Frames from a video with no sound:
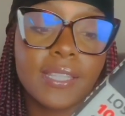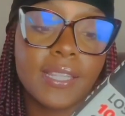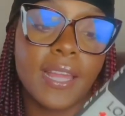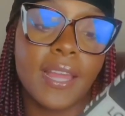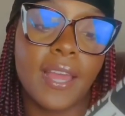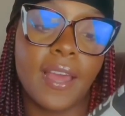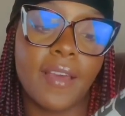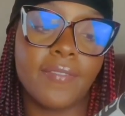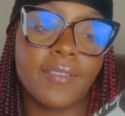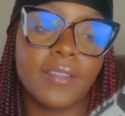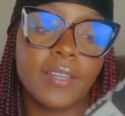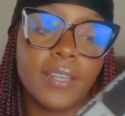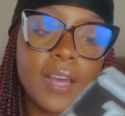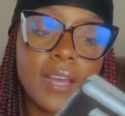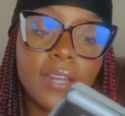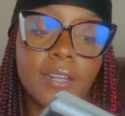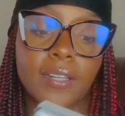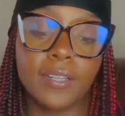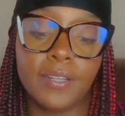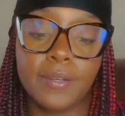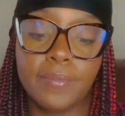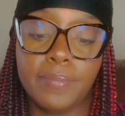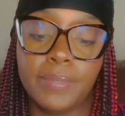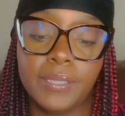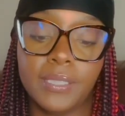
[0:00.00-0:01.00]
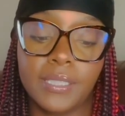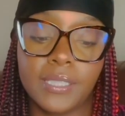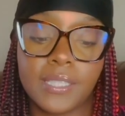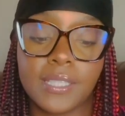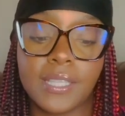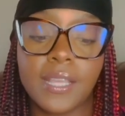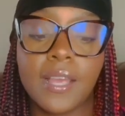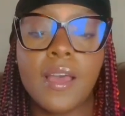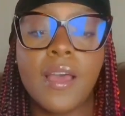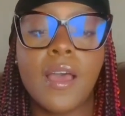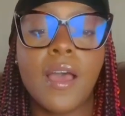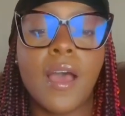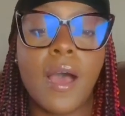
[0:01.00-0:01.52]
They have a lot of good books.
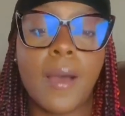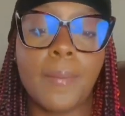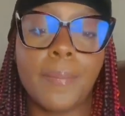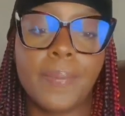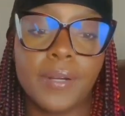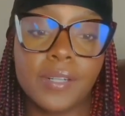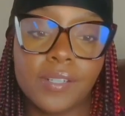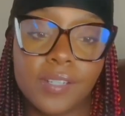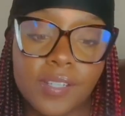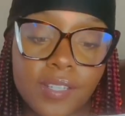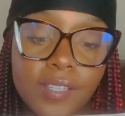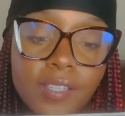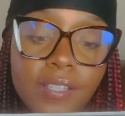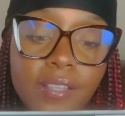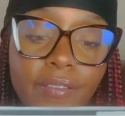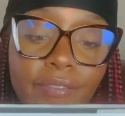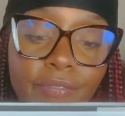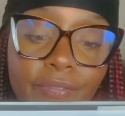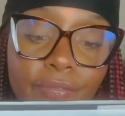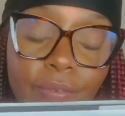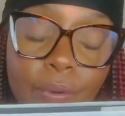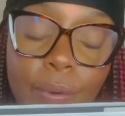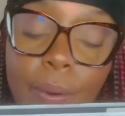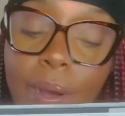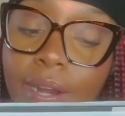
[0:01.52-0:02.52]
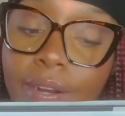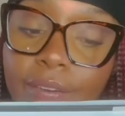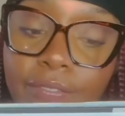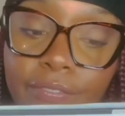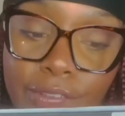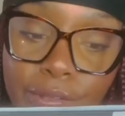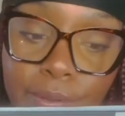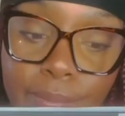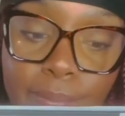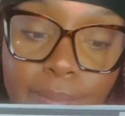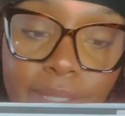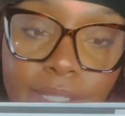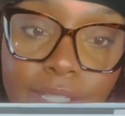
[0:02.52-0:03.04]
I purchased quite a
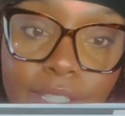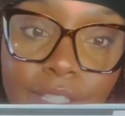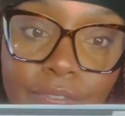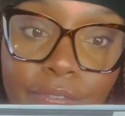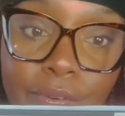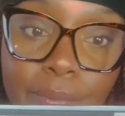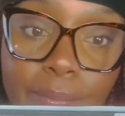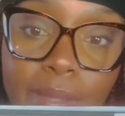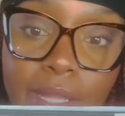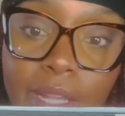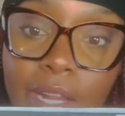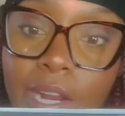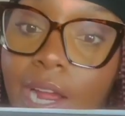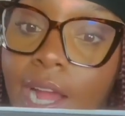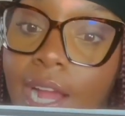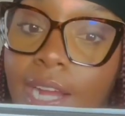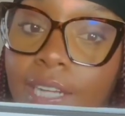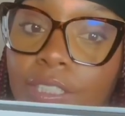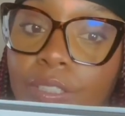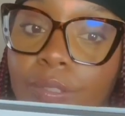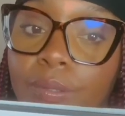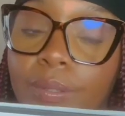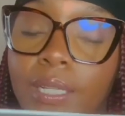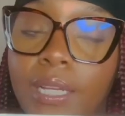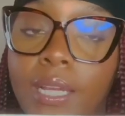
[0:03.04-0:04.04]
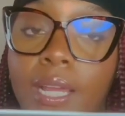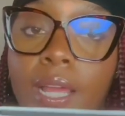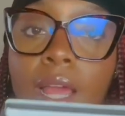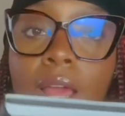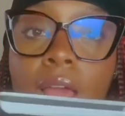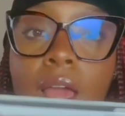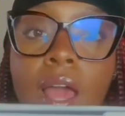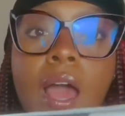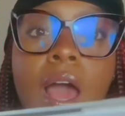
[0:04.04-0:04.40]
few books from there, actually.